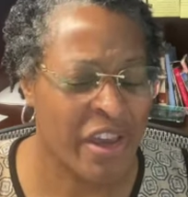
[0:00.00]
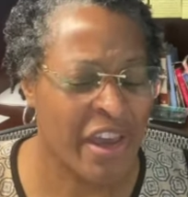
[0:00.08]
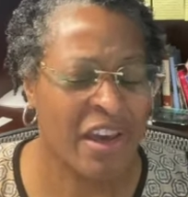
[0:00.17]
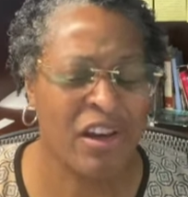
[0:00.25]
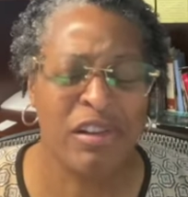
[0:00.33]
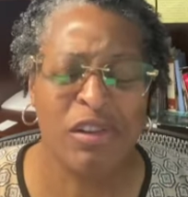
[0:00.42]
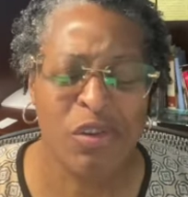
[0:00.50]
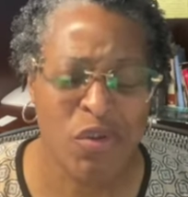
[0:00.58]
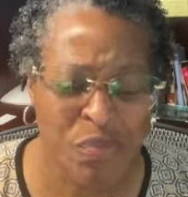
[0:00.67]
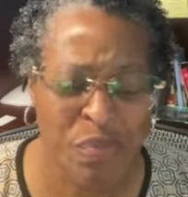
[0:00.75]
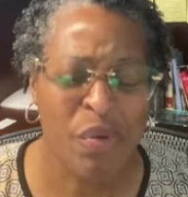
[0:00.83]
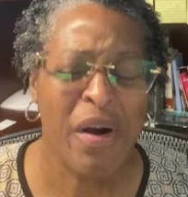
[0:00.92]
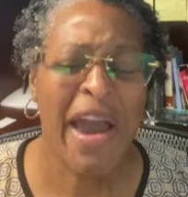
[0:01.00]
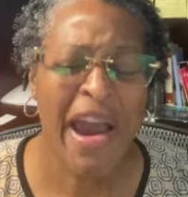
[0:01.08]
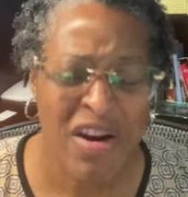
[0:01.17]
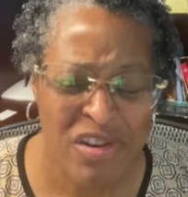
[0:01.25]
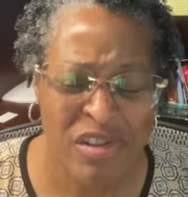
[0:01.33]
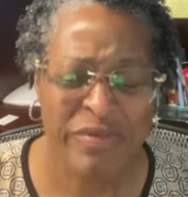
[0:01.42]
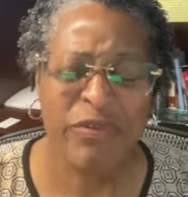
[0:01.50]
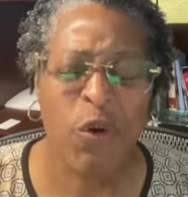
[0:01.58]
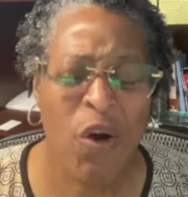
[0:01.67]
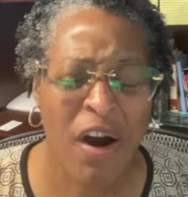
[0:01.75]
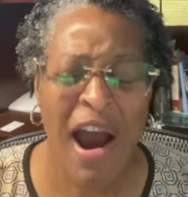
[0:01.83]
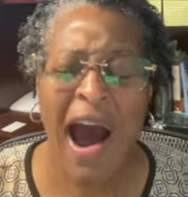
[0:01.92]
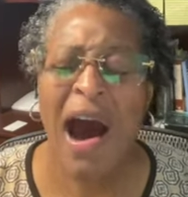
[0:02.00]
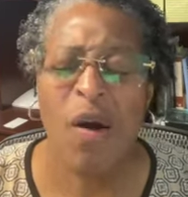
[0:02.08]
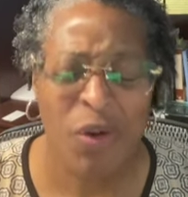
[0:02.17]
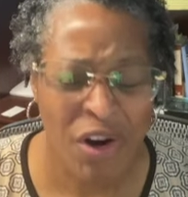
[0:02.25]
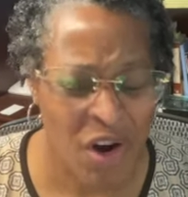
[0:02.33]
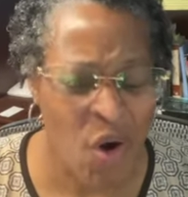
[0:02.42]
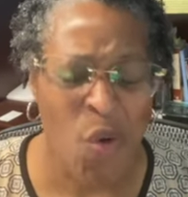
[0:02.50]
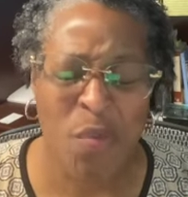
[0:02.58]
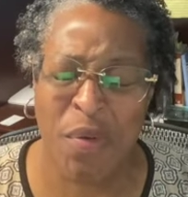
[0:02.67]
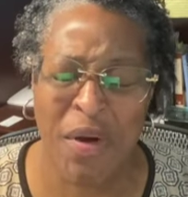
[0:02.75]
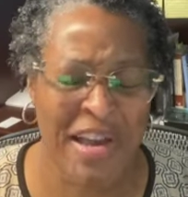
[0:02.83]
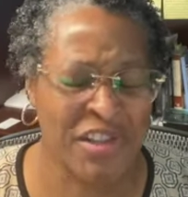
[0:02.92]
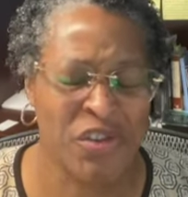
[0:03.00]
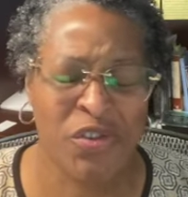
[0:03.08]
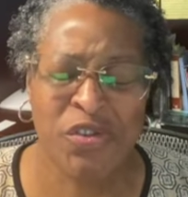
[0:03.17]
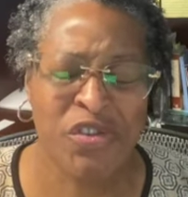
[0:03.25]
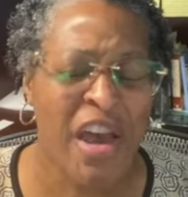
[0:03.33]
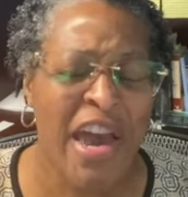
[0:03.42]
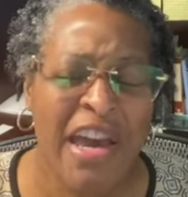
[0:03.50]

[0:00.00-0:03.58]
include prayers for our oppressors,